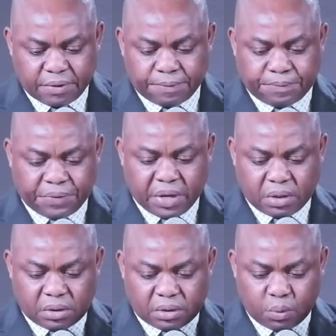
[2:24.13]

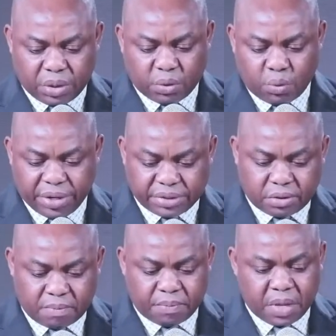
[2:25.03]
filled with
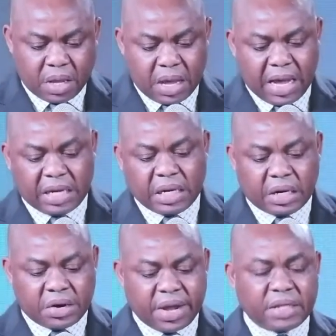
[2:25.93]
wisdom, and the
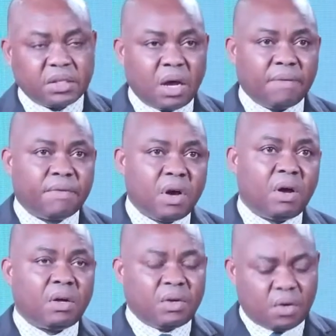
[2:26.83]
grace of
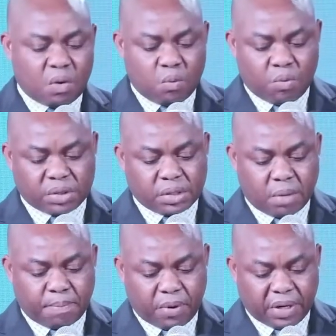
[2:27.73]
God was
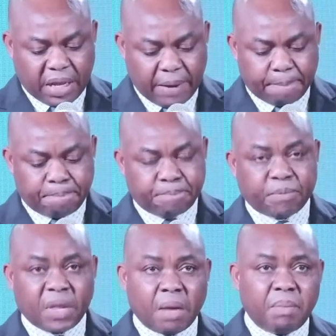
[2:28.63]
upon him.
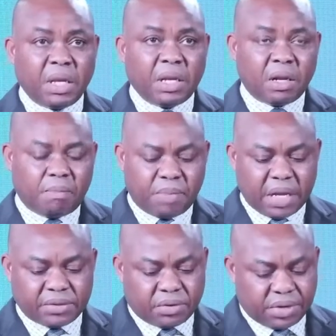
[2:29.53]
May the Lord
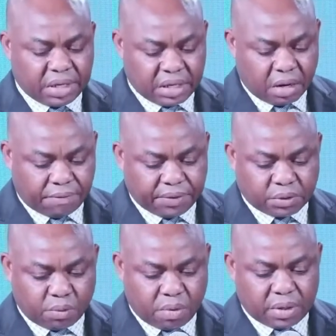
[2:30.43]
bless the reading of
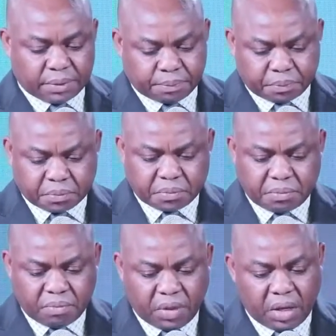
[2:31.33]
his word
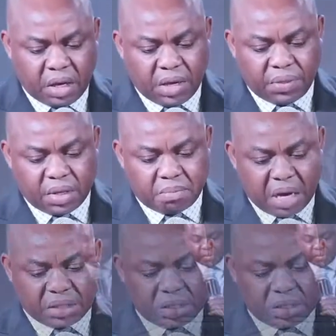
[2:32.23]
in the mighty